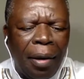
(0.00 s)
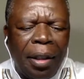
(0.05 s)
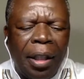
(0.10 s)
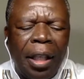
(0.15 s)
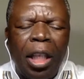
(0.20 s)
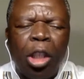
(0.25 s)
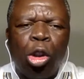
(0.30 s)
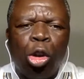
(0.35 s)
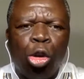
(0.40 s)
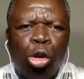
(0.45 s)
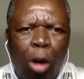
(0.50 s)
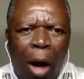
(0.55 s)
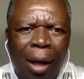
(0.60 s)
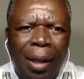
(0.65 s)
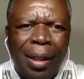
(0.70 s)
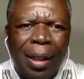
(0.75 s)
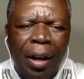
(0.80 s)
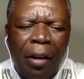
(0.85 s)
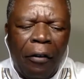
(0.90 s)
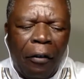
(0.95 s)

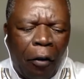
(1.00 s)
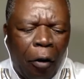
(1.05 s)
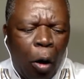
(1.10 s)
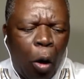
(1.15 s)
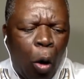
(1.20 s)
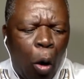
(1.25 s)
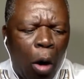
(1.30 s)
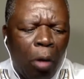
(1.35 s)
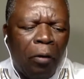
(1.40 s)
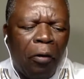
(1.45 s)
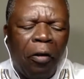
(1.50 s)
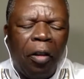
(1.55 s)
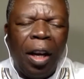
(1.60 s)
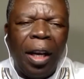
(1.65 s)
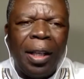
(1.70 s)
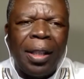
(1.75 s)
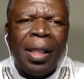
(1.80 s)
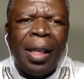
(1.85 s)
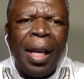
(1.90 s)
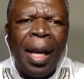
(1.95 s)
destructive
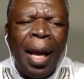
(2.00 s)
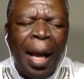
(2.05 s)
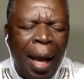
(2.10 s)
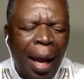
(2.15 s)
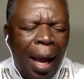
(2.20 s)
conflict.